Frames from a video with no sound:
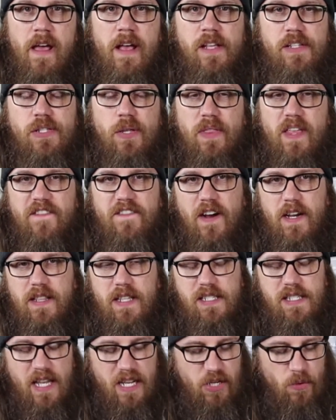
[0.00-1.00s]
So they
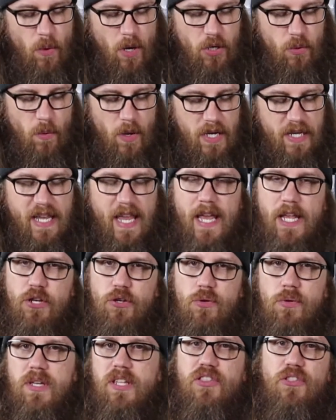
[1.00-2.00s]
finally said, you want to know what? Can
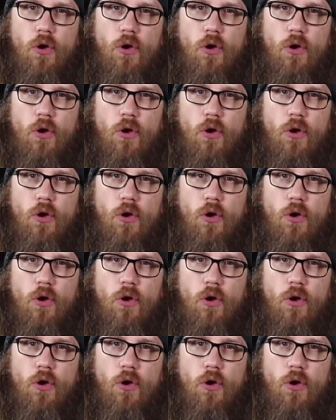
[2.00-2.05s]
you get